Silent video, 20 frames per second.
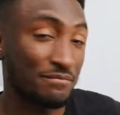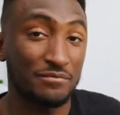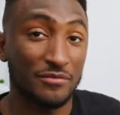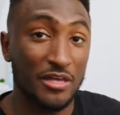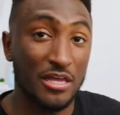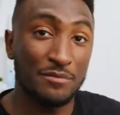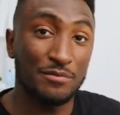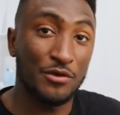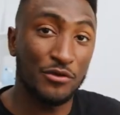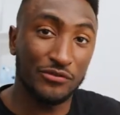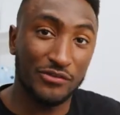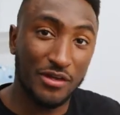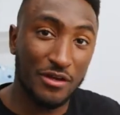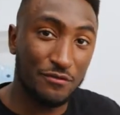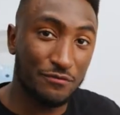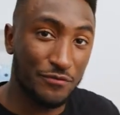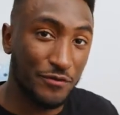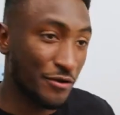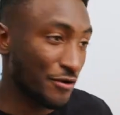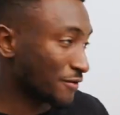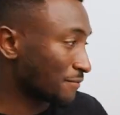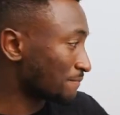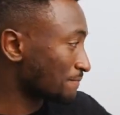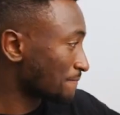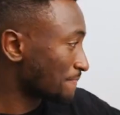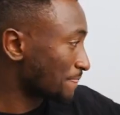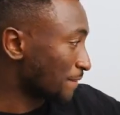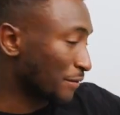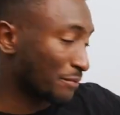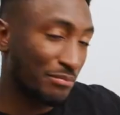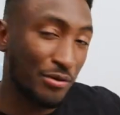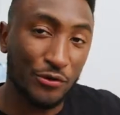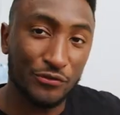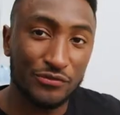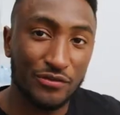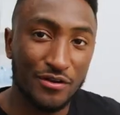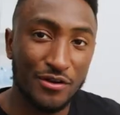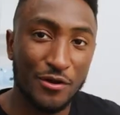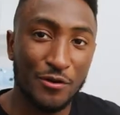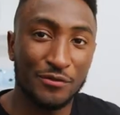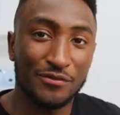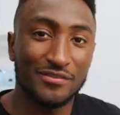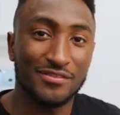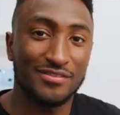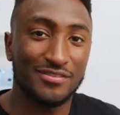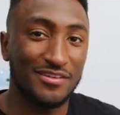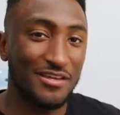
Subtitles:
Keep using it for your post-it notes.